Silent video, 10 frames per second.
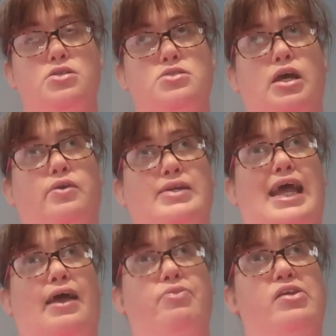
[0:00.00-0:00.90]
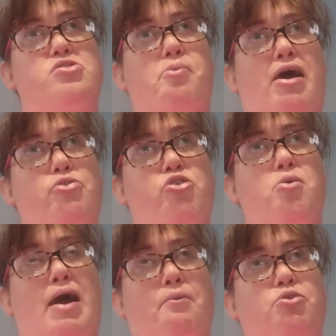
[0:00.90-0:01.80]
So yeah, there's about
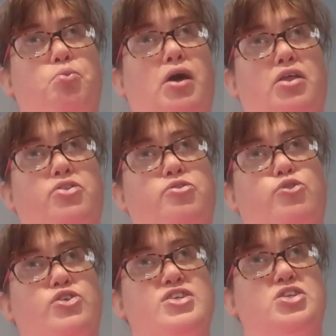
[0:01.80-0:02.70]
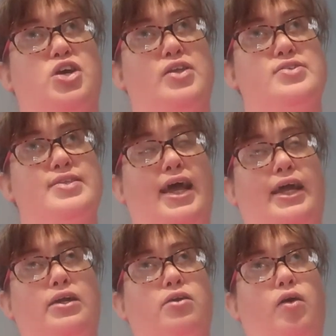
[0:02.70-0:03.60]
2 hours worth of footage, I'd
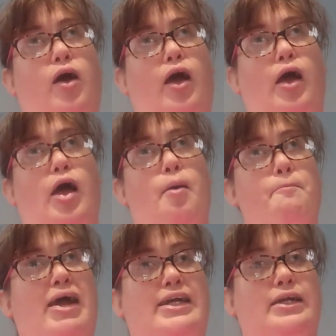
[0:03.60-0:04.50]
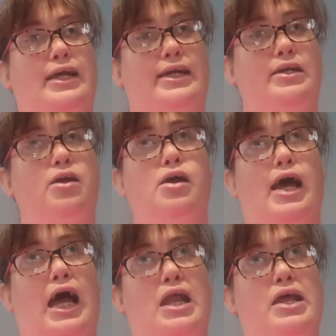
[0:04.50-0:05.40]
say, mainly,
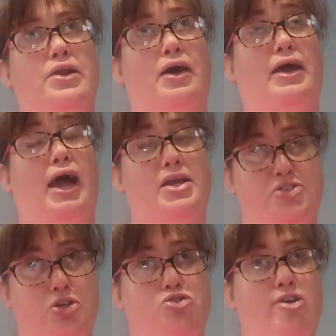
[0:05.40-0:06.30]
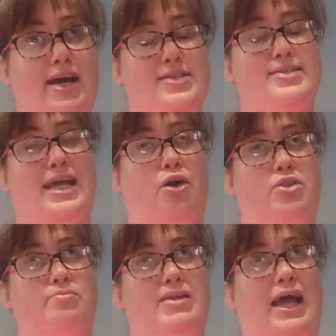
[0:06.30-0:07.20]
and then I do try and scale
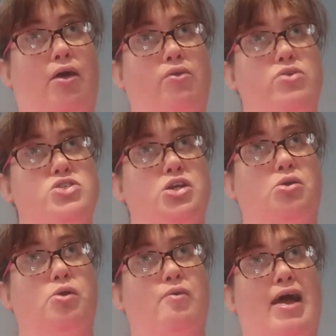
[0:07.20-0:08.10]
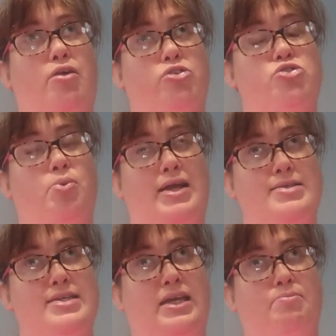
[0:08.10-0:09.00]
them down to around
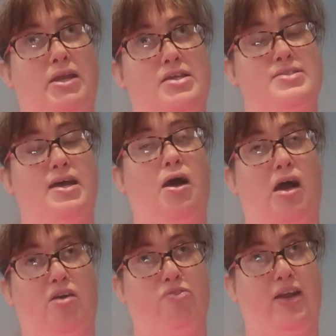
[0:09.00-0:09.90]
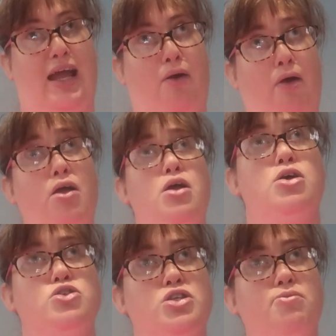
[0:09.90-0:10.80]
20 minutes to half an hour.
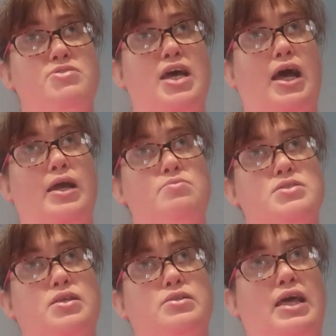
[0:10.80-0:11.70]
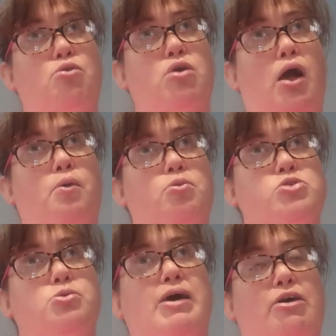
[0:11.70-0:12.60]
Sometimes they'll go up
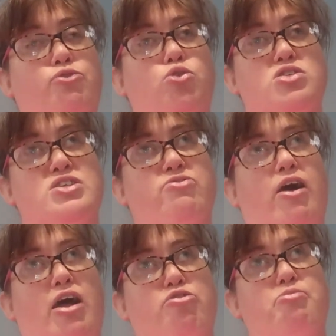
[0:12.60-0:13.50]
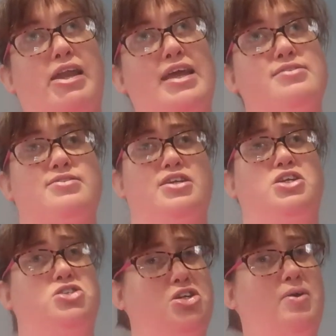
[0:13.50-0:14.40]
to about 45 minutes, so
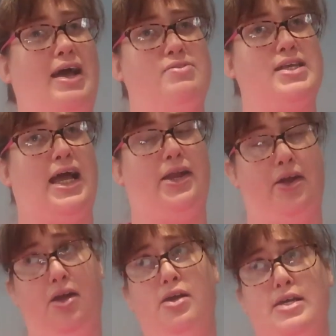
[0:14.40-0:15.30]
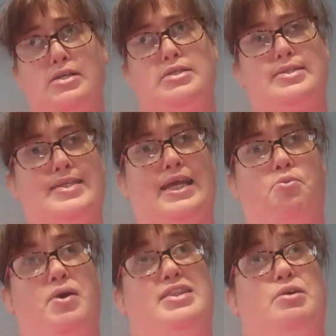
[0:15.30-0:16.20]
you do have to kind of
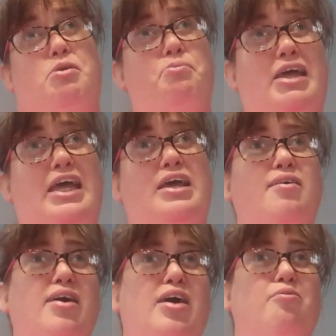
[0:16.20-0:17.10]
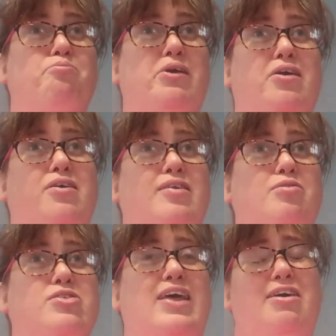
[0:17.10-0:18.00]
stick with them a bit, because
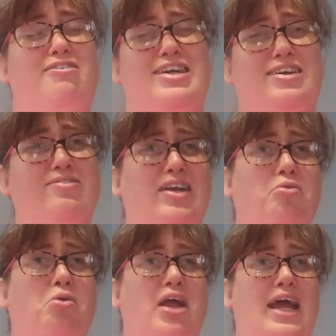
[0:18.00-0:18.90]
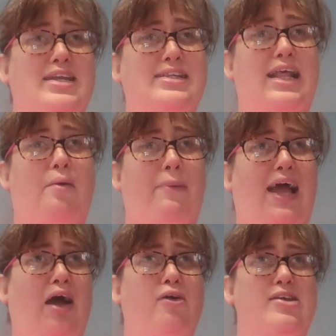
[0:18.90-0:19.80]
I'm just like, oh, I don't really want to edit that bit
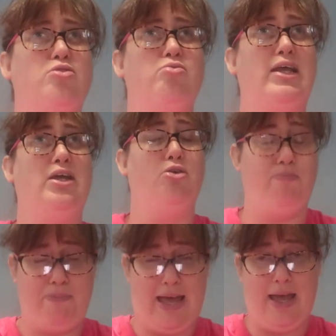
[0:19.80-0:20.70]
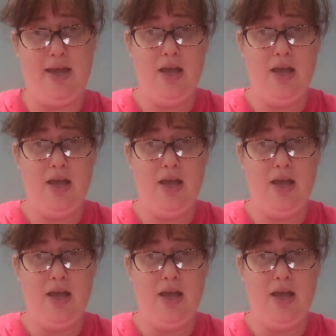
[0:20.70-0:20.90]
out, it's a really good bit.